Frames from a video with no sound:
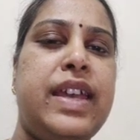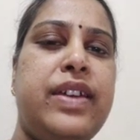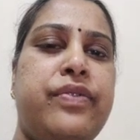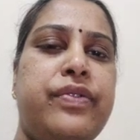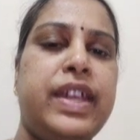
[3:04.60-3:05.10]

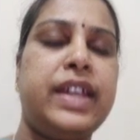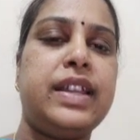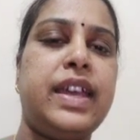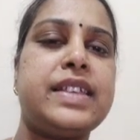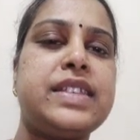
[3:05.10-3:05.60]
if, it
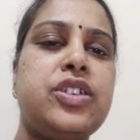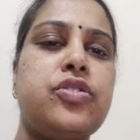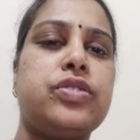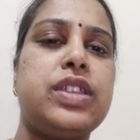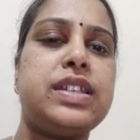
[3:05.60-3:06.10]

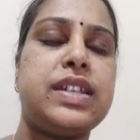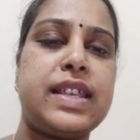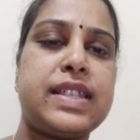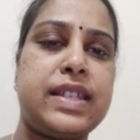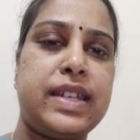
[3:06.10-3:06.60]
executes
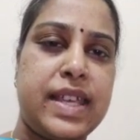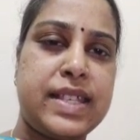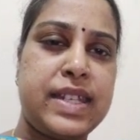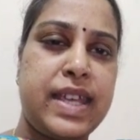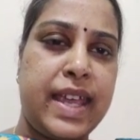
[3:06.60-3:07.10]
the
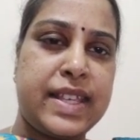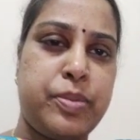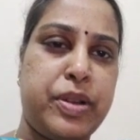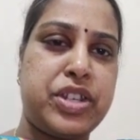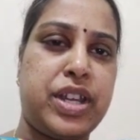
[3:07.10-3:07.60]
test
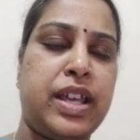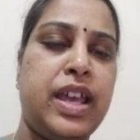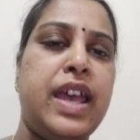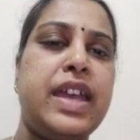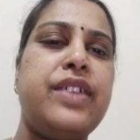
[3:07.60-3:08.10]
expression.
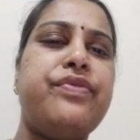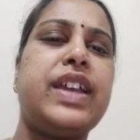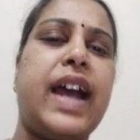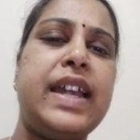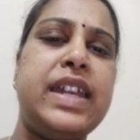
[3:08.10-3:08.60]
If
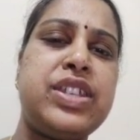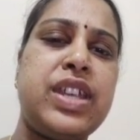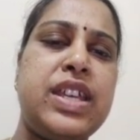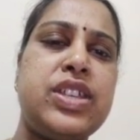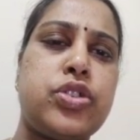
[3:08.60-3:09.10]
the
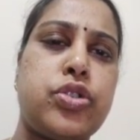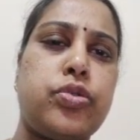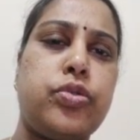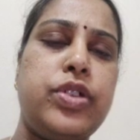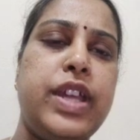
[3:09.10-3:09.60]
condition is
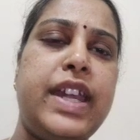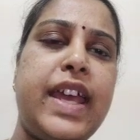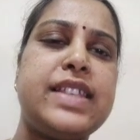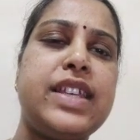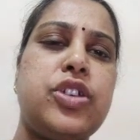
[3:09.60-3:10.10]
true, it
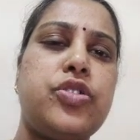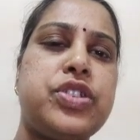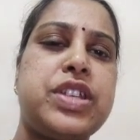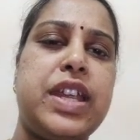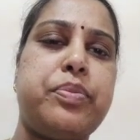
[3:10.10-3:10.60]

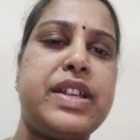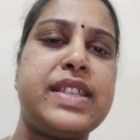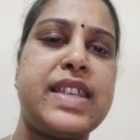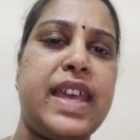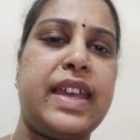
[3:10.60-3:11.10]
executes
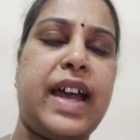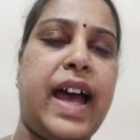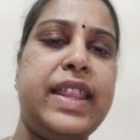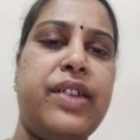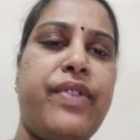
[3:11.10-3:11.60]
statement A.
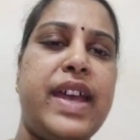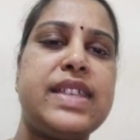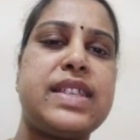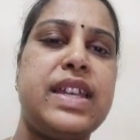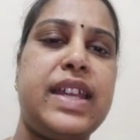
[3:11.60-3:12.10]

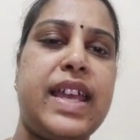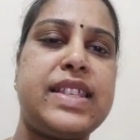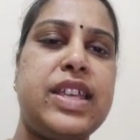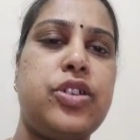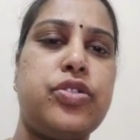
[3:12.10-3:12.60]
Otherwise, it
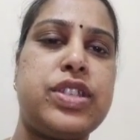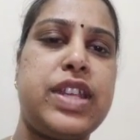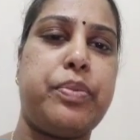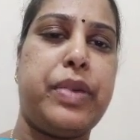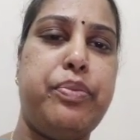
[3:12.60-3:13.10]
executes
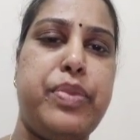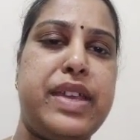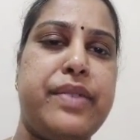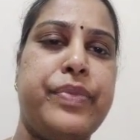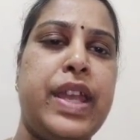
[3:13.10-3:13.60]
statement
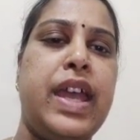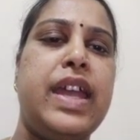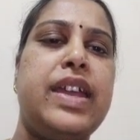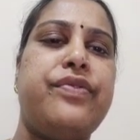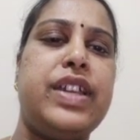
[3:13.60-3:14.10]
B.
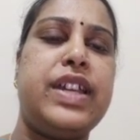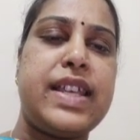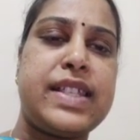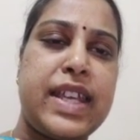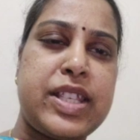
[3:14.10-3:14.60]
If the
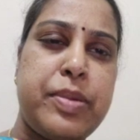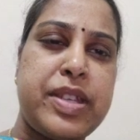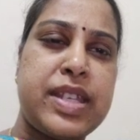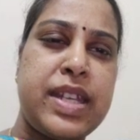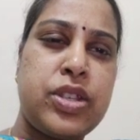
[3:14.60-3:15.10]
test
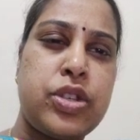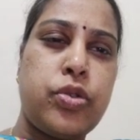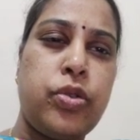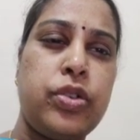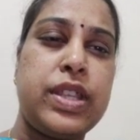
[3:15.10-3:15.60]
expression is
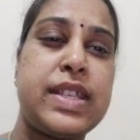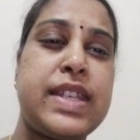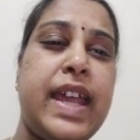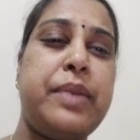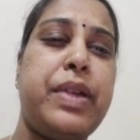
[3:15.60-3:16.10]
true, the
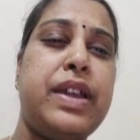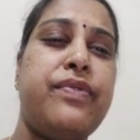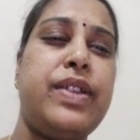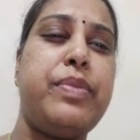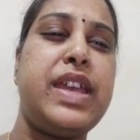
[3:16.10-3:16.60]

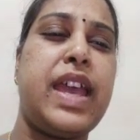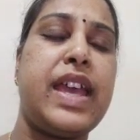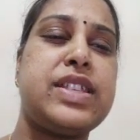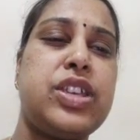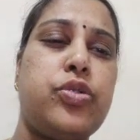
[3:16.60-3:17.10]
statement will be
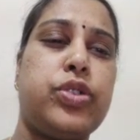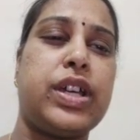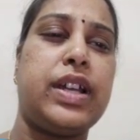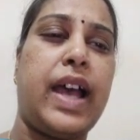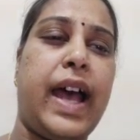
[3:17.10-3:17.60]

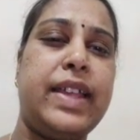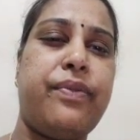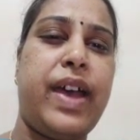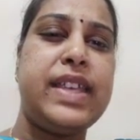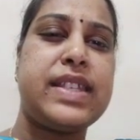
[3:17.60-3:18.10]
executed.
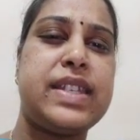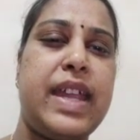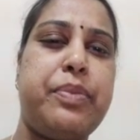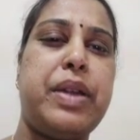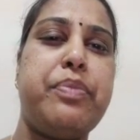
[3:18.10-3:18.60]
Otherwise,
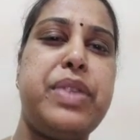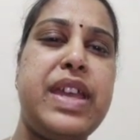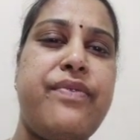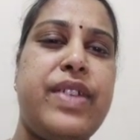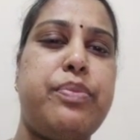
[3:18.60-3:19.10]
statement
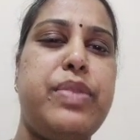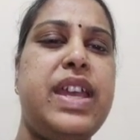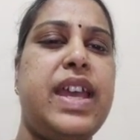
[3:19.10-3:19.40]
B will be